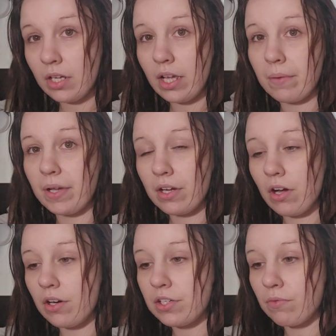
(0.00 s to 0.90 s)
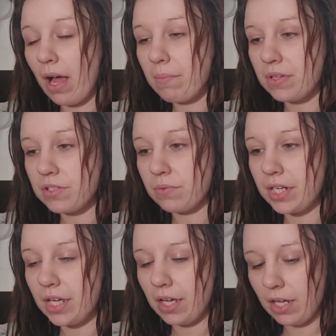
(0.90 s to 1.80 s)
Can we get a card to wrap this
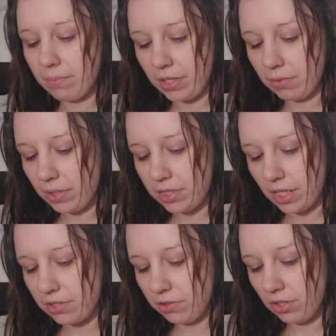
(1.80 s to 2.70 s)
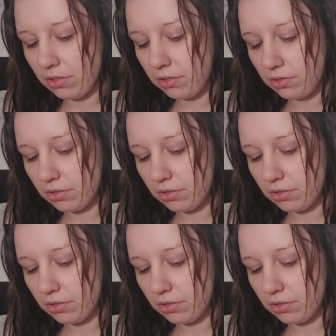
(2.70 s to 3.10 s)
reading up? I don't want it to get too long.